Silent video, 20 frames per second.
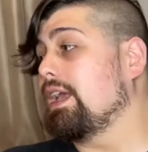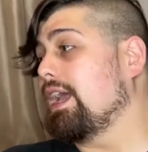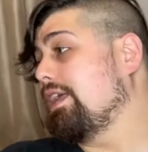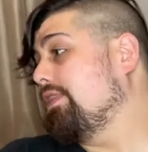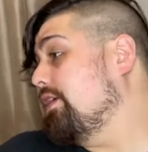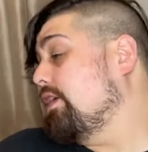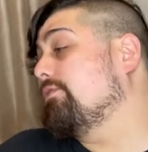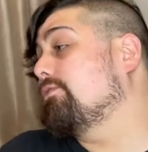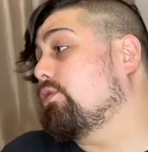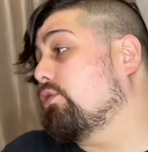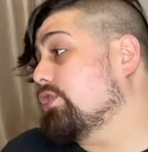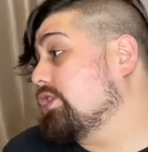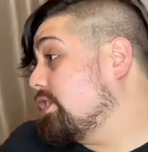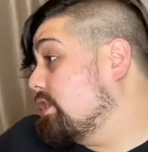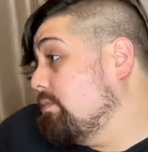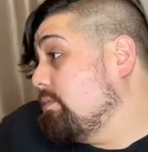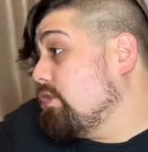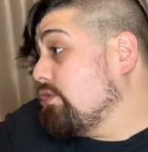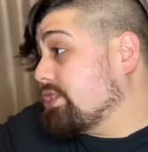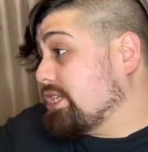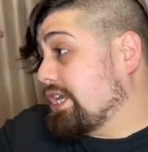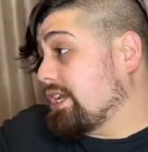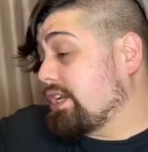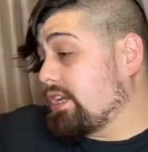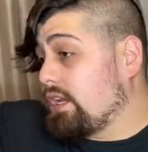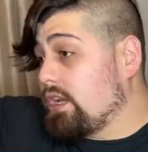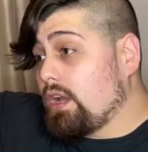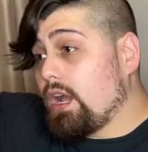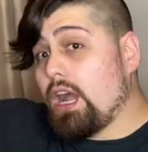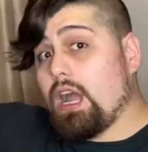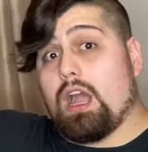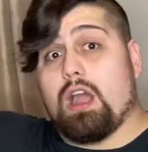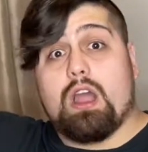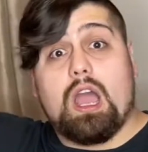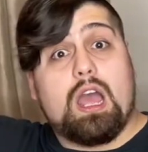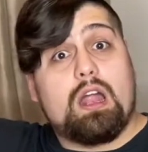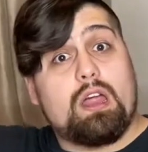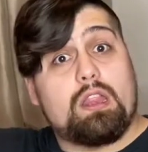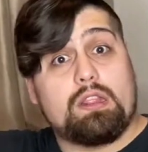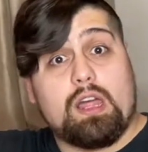And then, of course, the music.
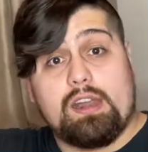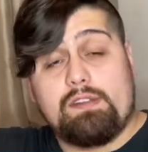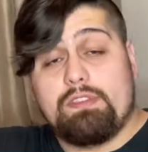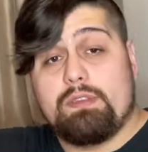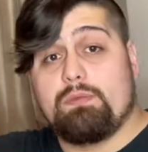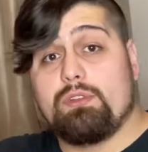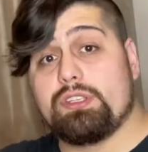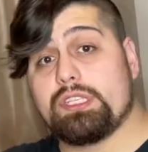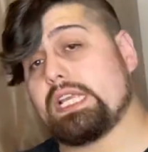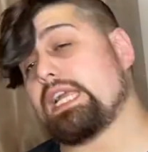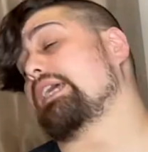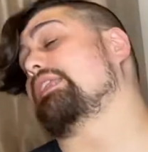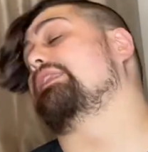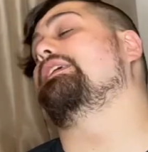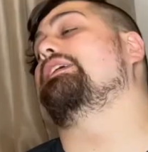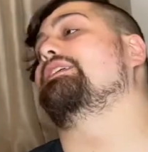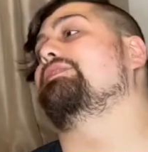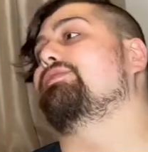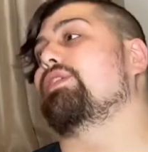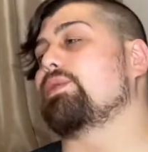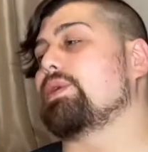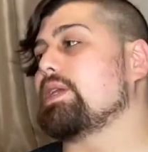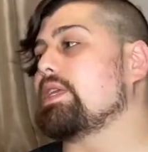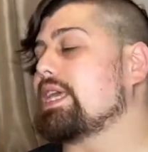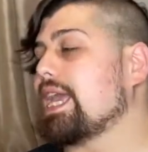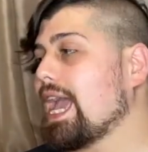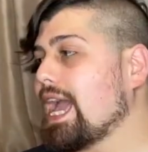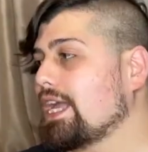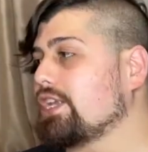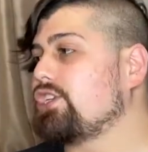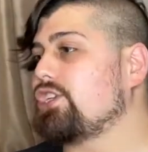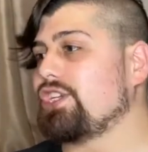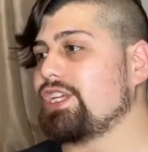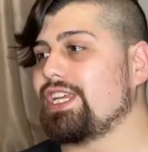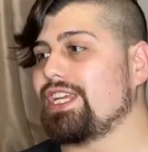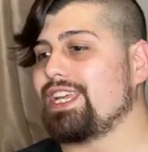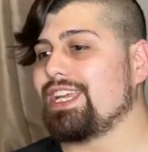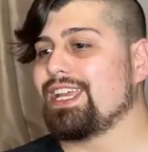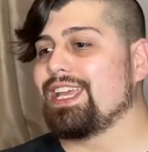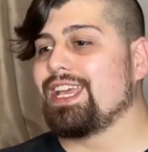Uh, a lot of the music I think is very
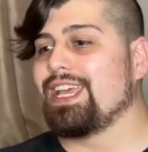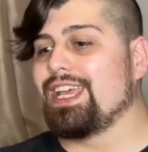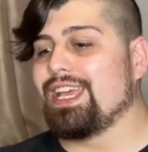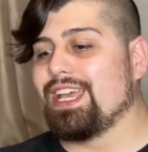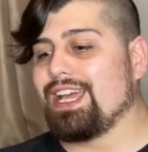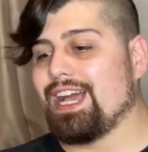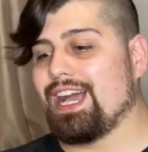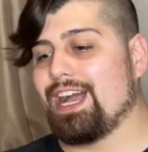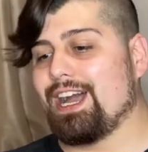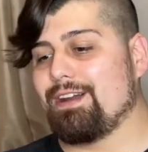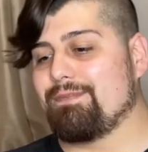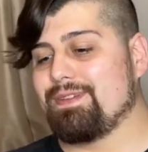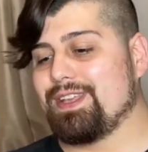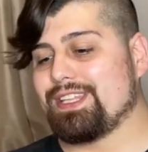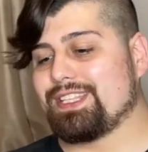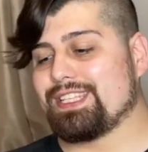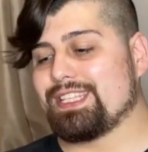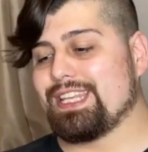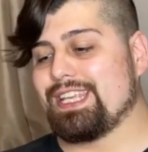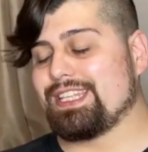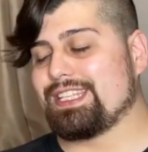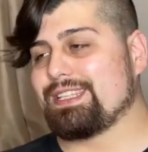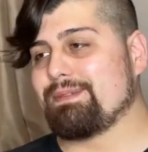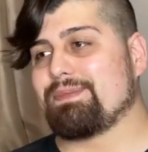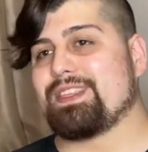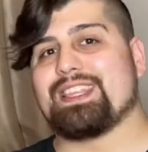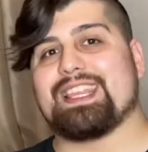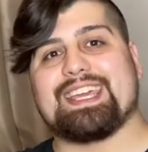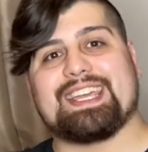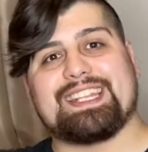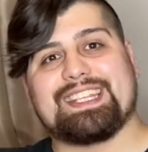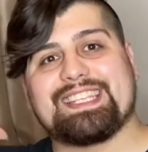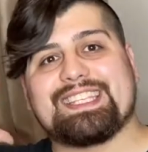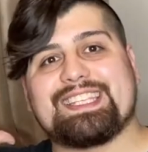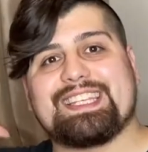catchy. Um, it's, it's something that gets